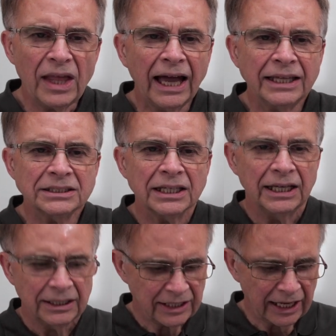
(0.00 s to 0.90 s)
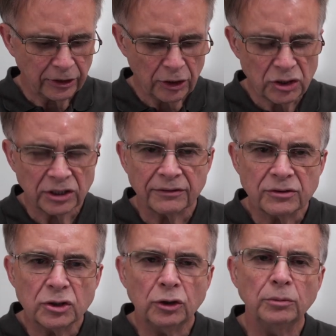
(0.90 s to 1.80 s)
And that notion of
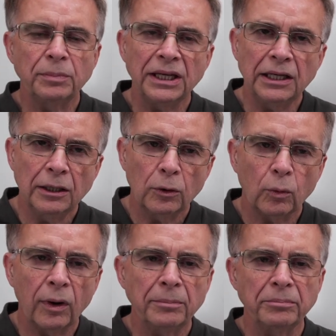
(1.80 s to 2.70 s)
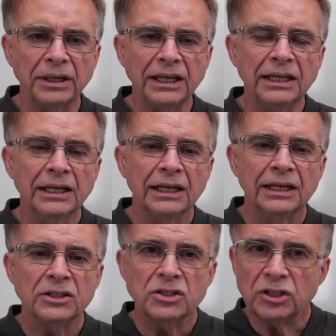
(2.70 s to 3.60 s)
2B, 1B,
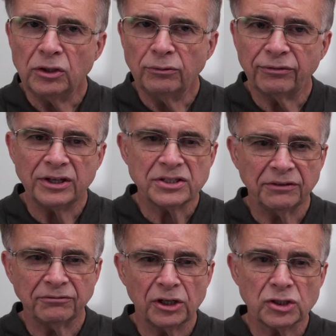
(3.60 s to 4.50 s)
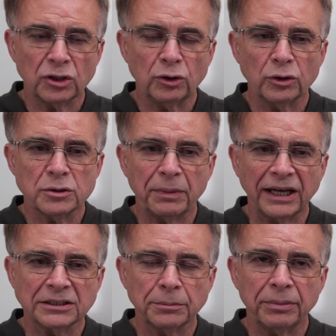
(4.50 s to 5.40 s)
two first inversion chords
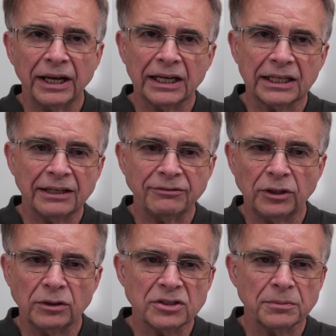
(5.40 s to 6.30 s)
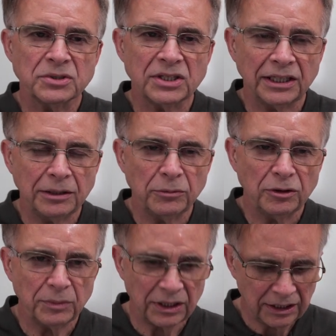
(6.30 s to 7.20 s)
back to back, giving you some steady
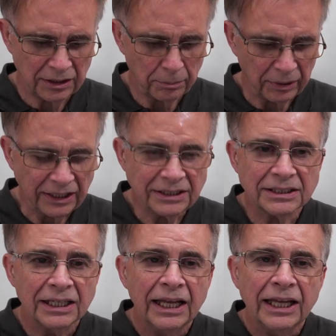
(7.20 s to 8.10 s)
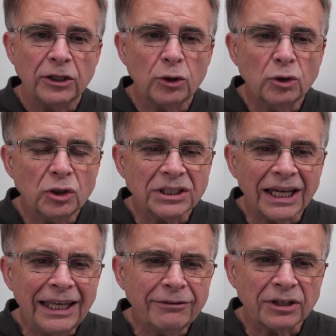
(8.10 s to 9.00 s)
movement in the bass. You could
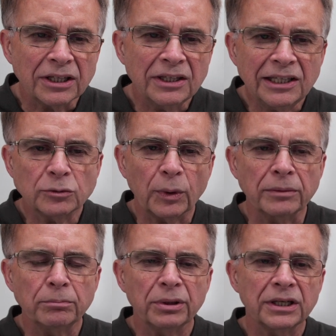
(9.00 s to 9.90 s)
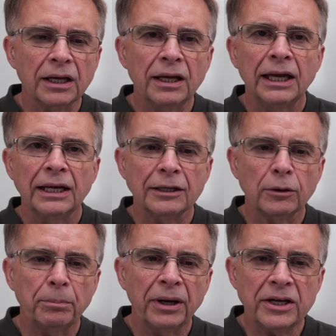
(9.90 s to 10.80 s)
even in this one put a
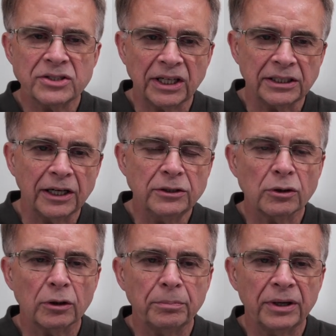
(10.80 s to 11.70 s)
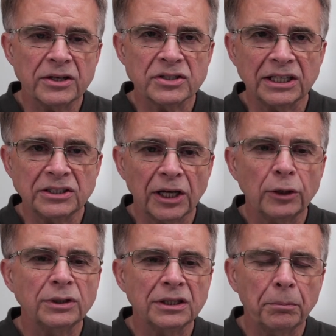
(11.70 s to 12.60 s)
little passing note or a passing
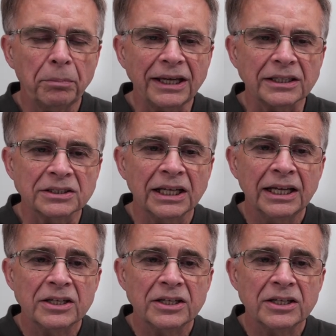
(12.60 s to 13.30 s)
tone in the bass.